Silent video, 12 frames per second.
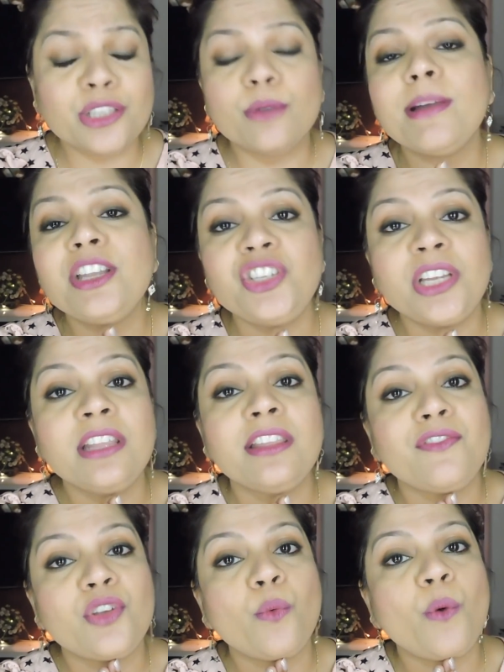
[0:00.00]
So Manjeet,
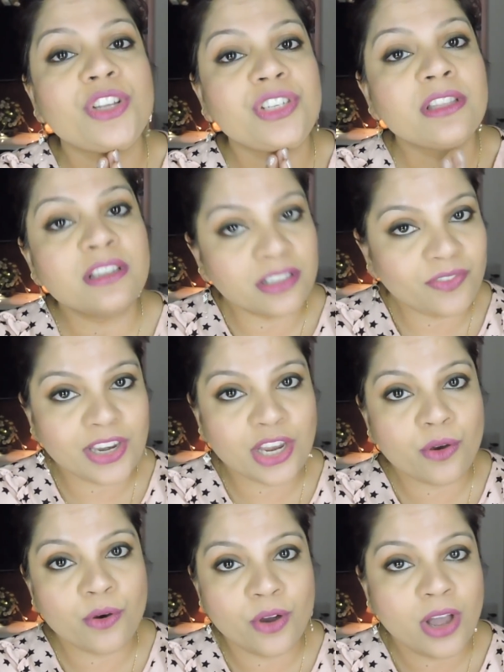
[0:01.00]
if you're watching this
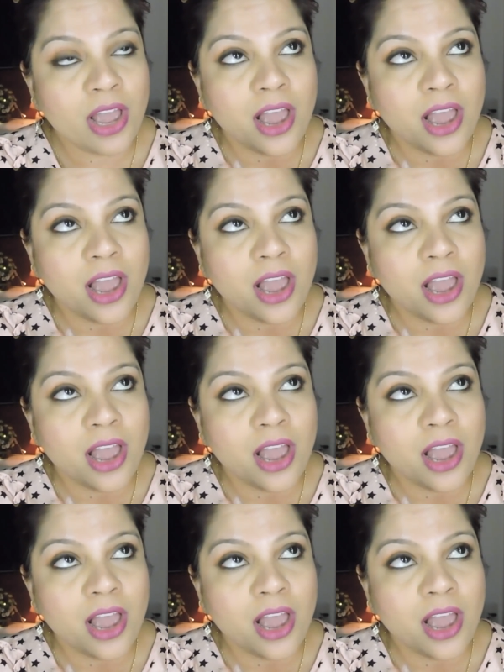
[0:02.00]
video,